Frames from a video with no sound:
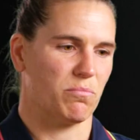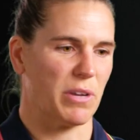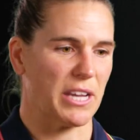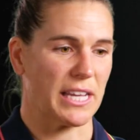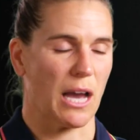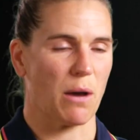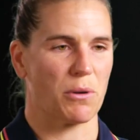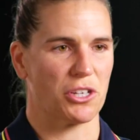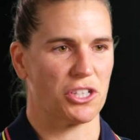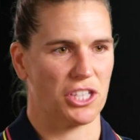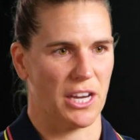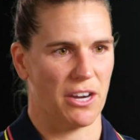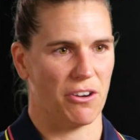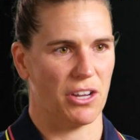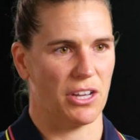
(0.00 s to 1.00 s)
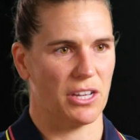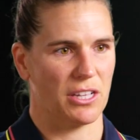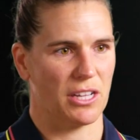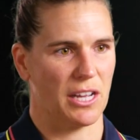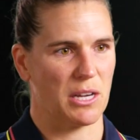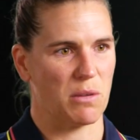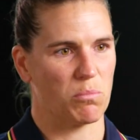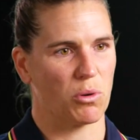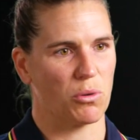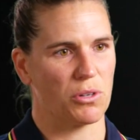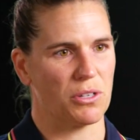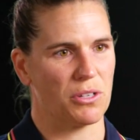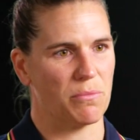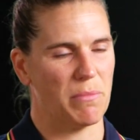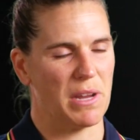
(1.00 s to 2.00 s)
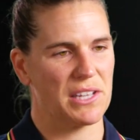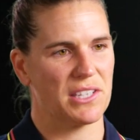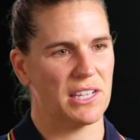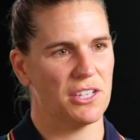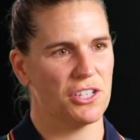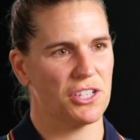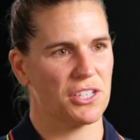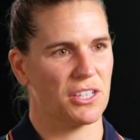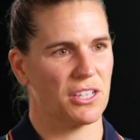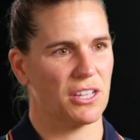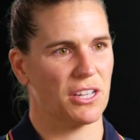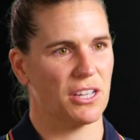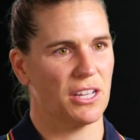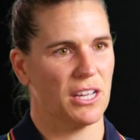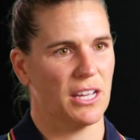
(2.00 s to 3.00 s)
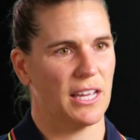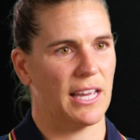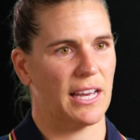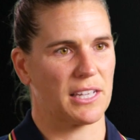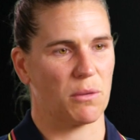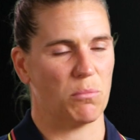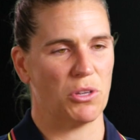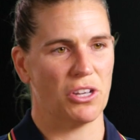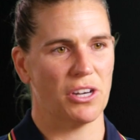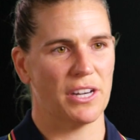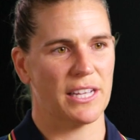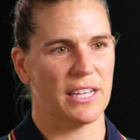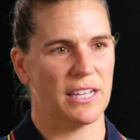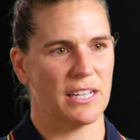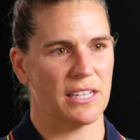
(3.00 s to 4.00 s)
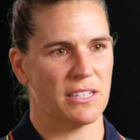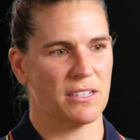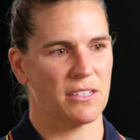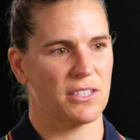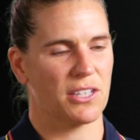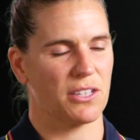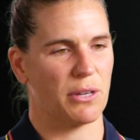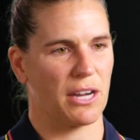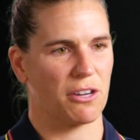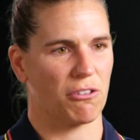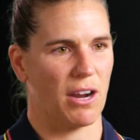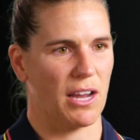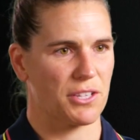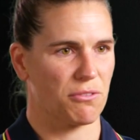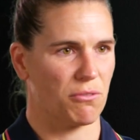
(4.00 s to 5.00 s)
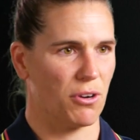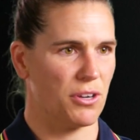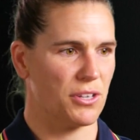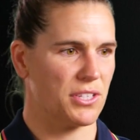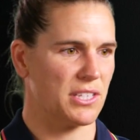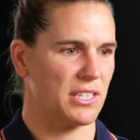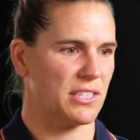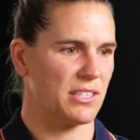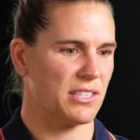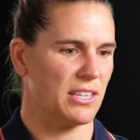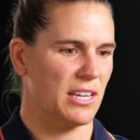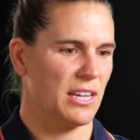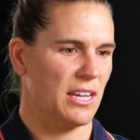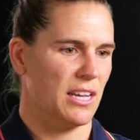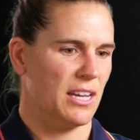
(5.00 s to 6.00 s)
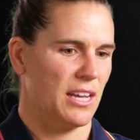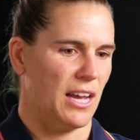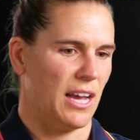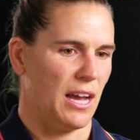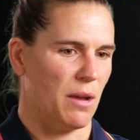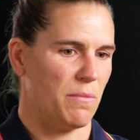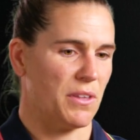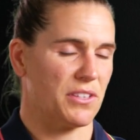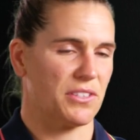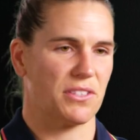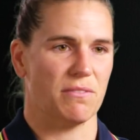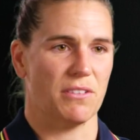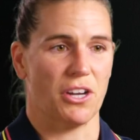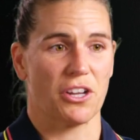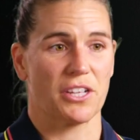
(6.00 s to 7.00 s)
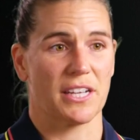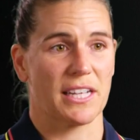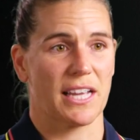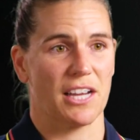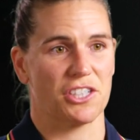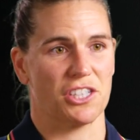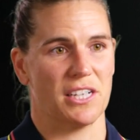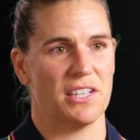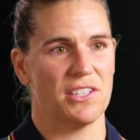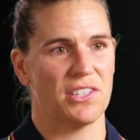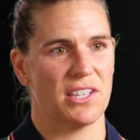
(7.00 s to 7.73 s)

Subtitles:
being able to share an important message to our community and to our grassroots is that, you know, concussion is